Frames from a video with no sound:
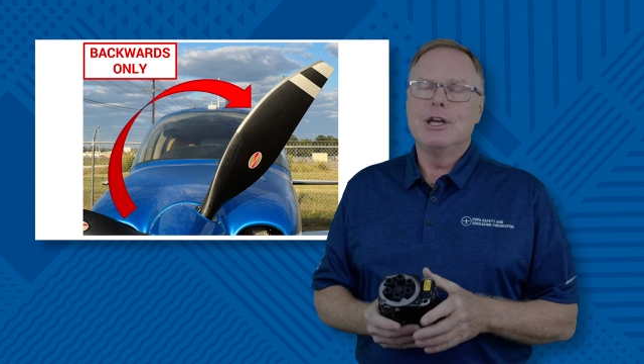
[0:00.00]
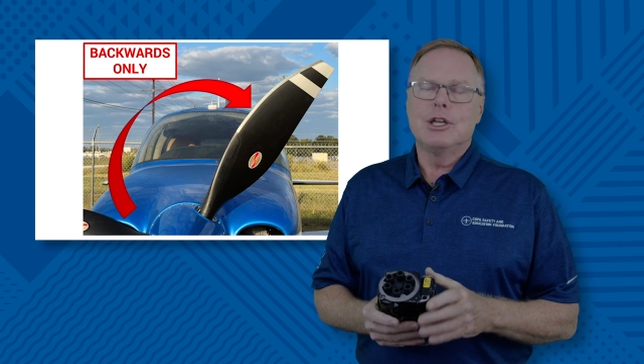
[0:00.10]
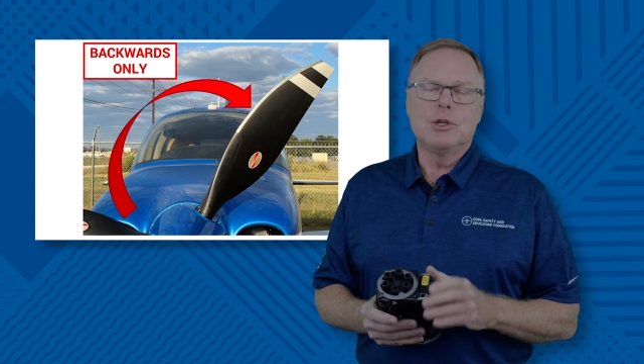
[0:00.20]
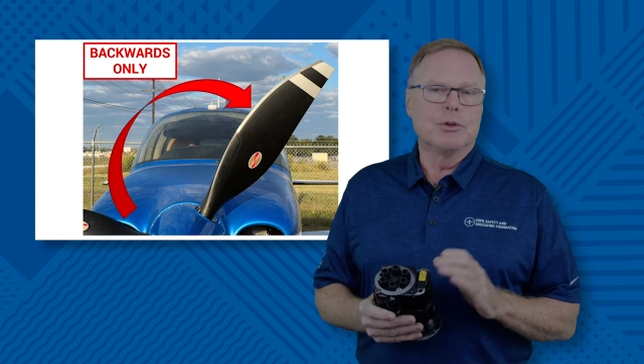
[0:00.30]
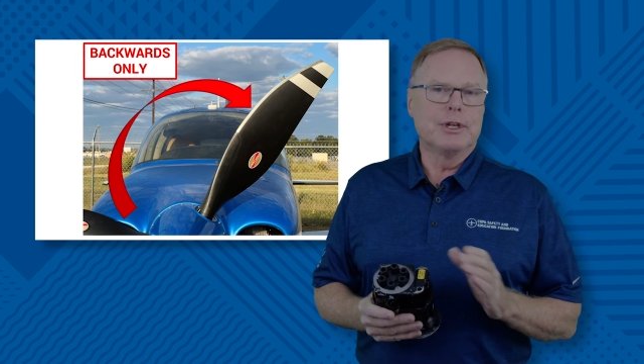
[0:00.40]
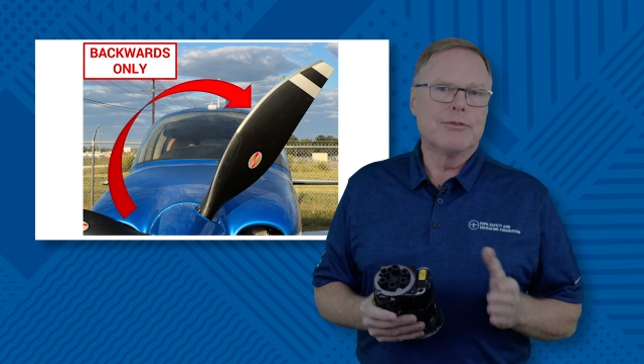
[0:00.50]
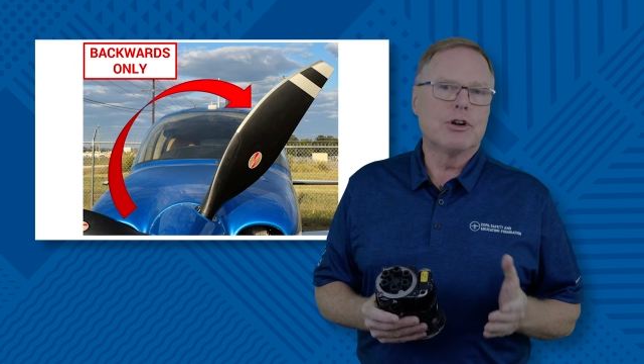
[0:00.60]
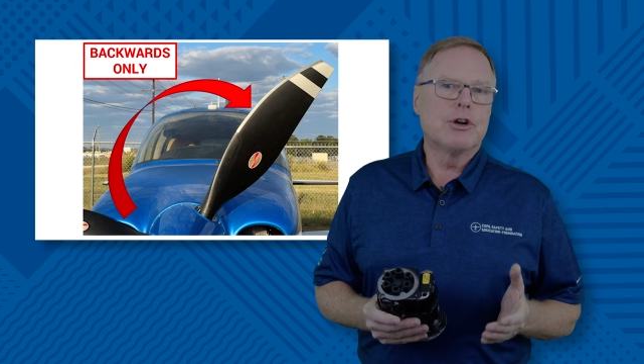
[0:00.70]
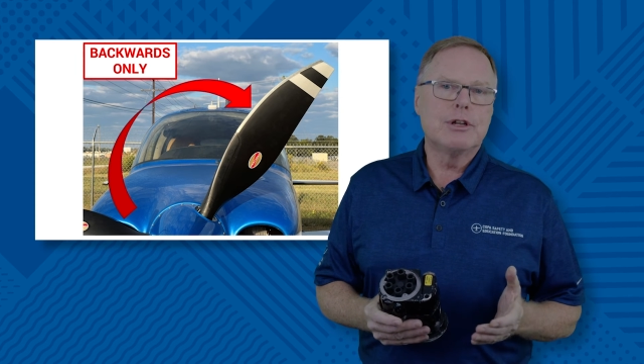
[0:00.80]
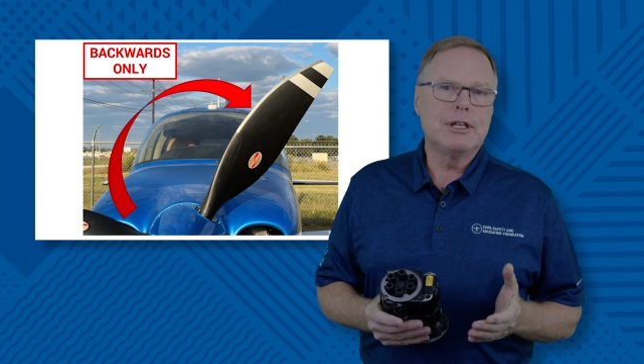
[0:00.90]
You will never
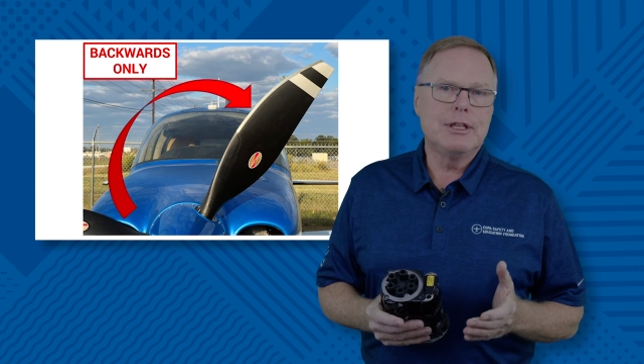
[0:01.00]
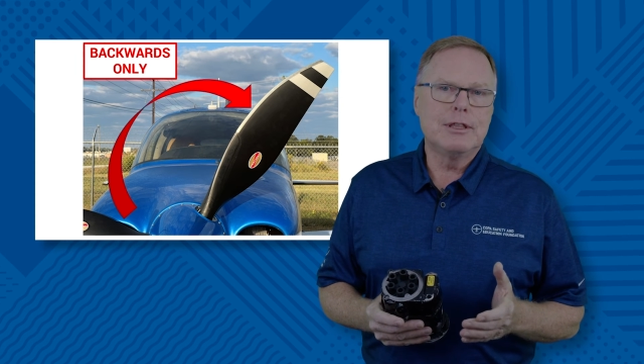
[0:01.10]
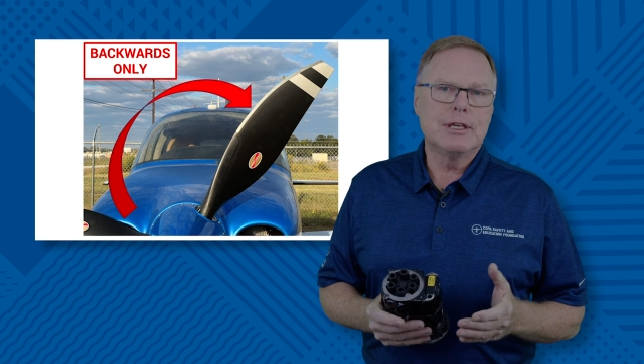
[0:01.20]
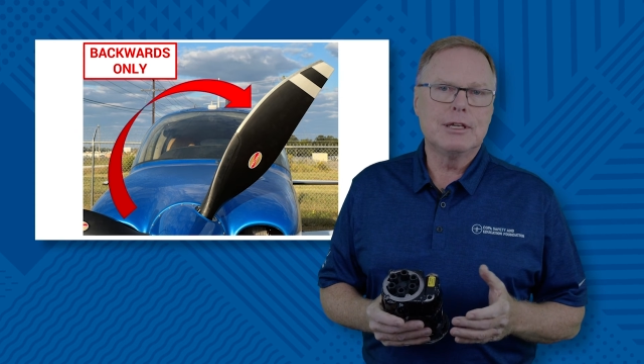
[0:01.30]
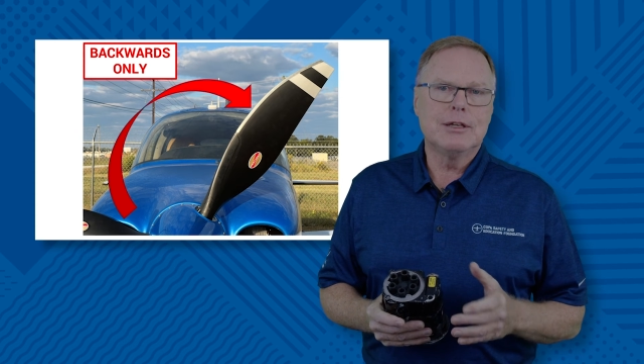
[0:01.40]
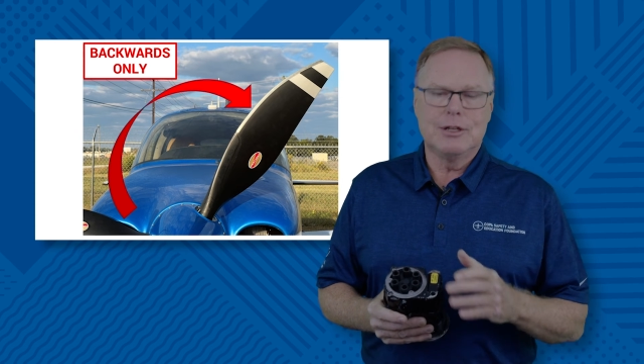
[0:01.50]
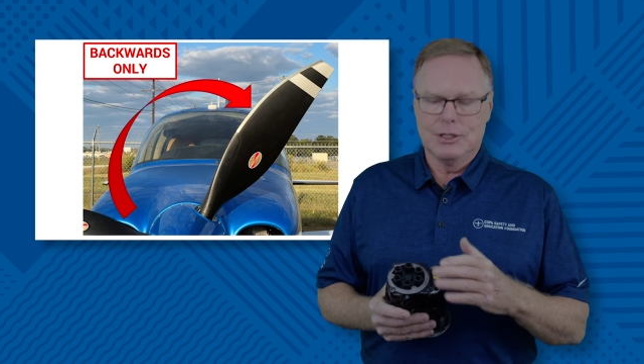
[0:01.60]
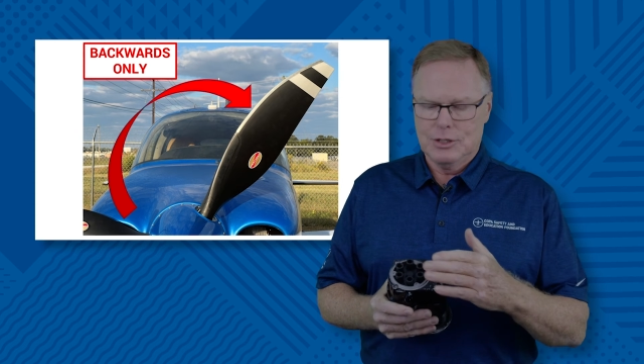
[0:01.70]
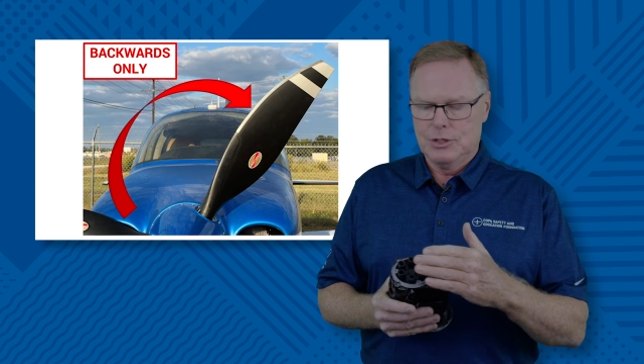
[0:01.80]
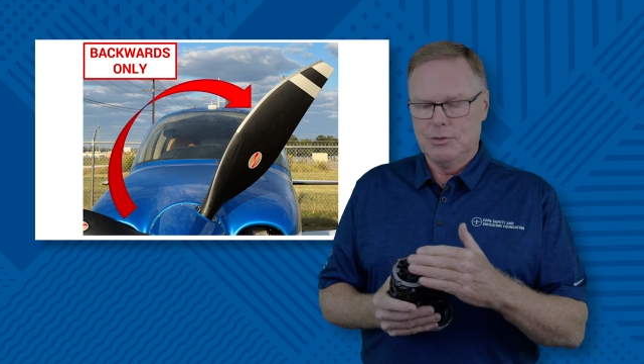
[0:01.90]
hurt anything. It
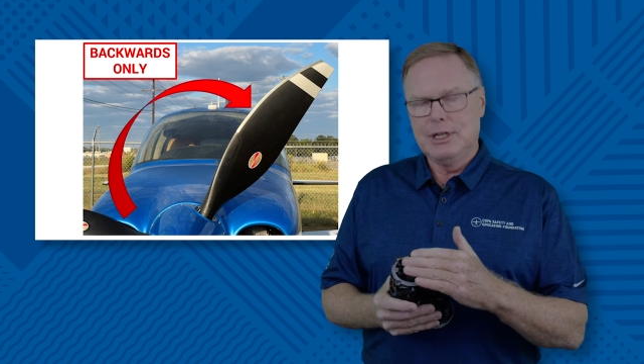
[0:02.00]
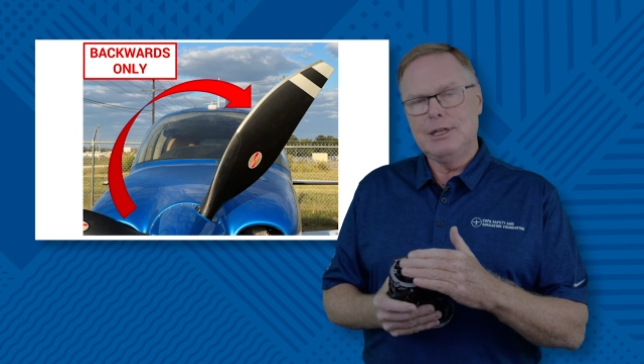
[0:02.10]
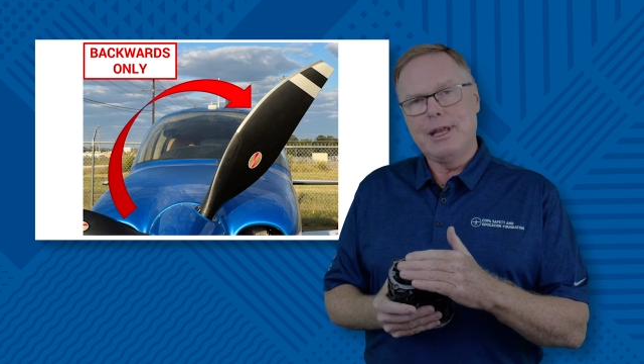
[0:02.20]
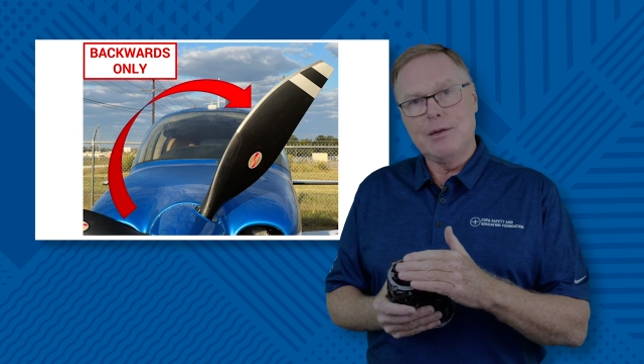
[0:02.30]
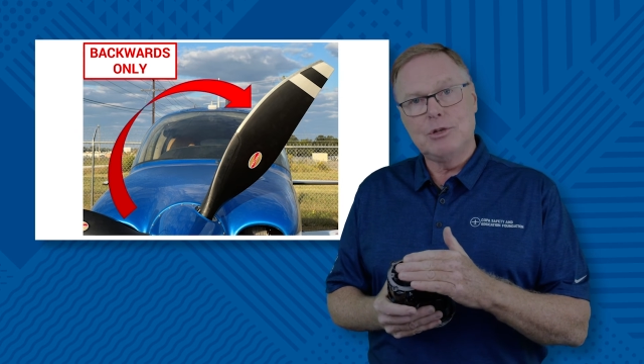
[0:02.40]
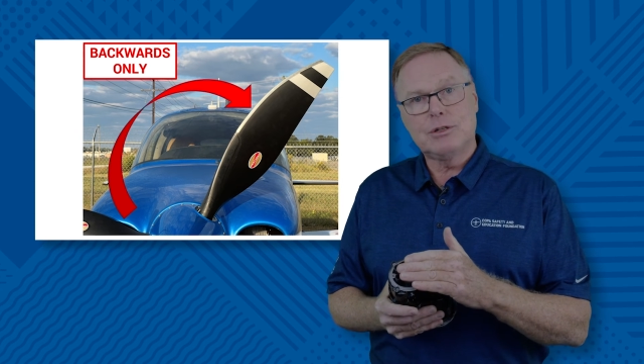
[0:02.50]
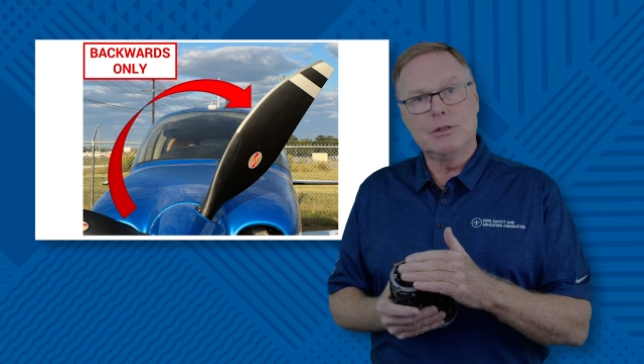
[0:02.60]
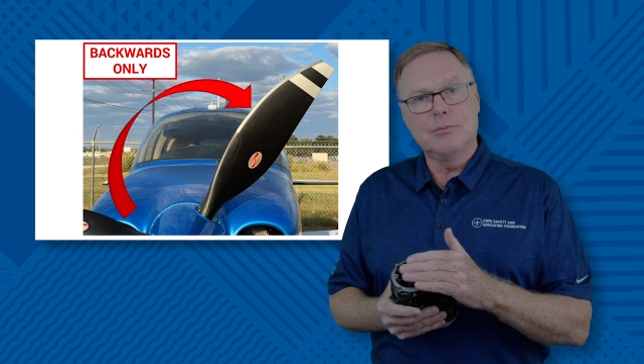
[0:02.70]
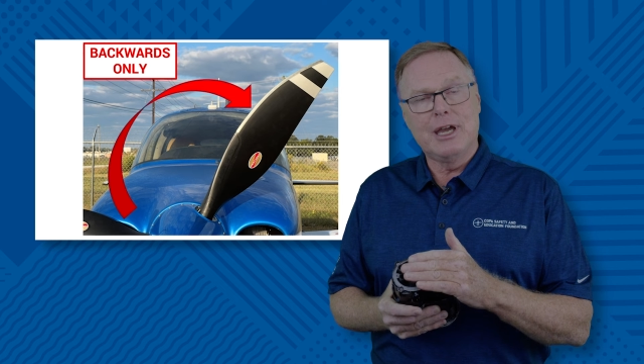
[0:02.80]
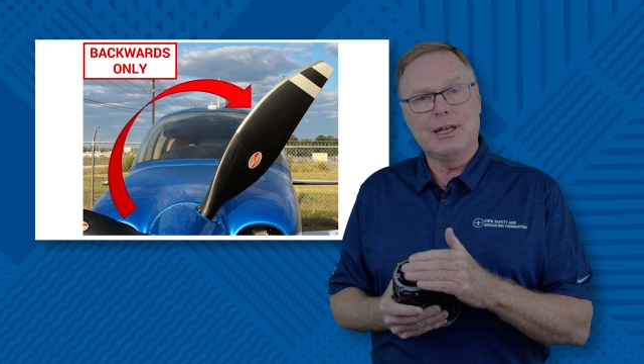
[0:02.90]
doesn't do any damage to
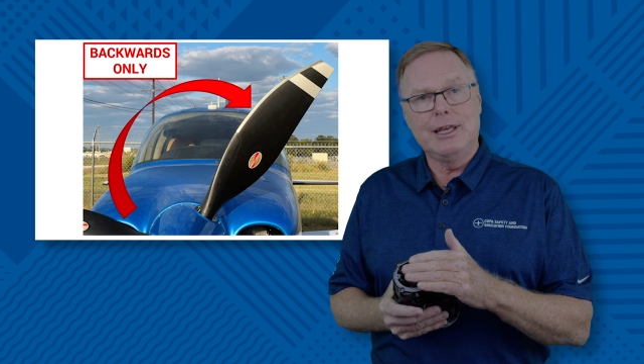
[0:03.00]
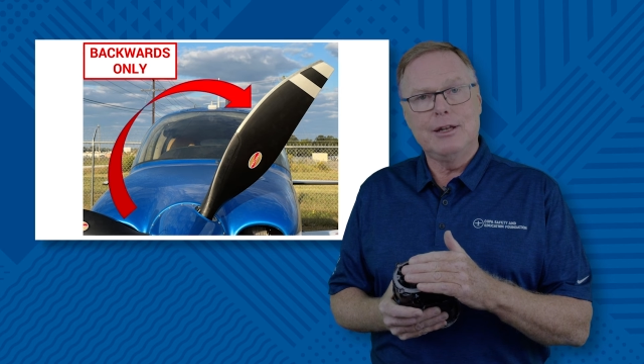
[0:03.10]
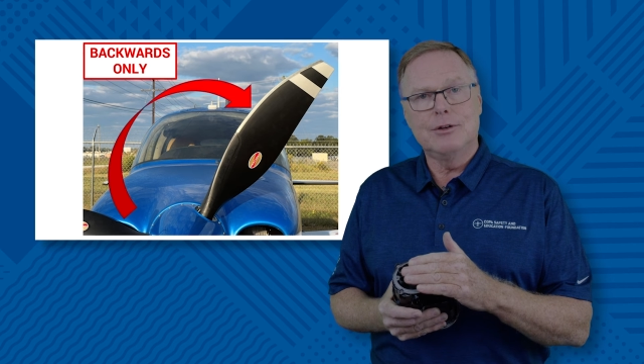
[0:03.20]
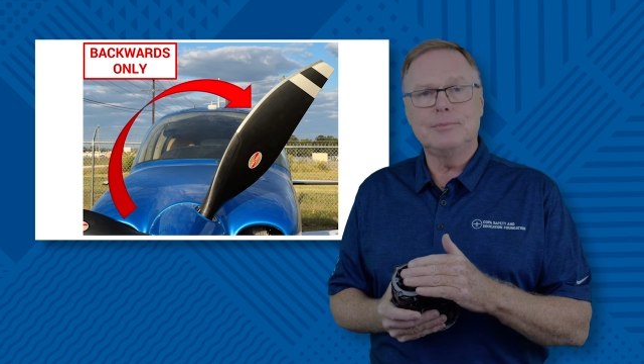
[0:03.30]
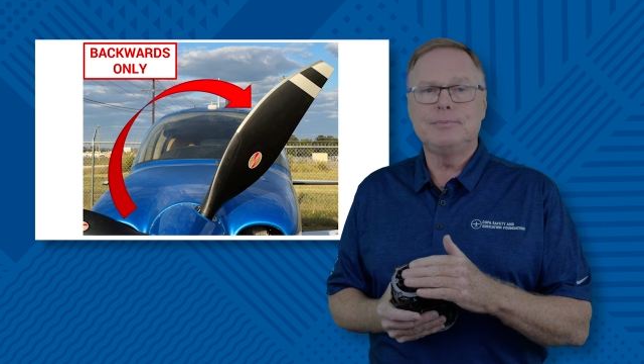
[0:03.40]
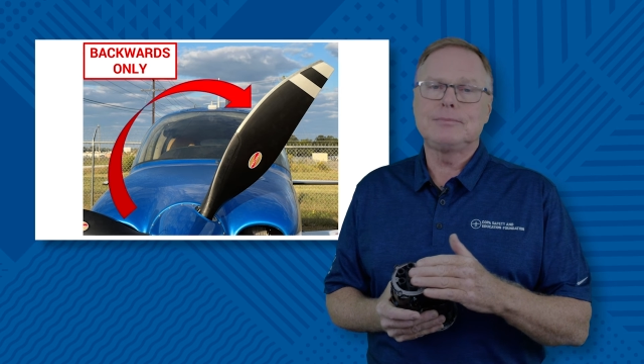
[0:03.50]
the magneto.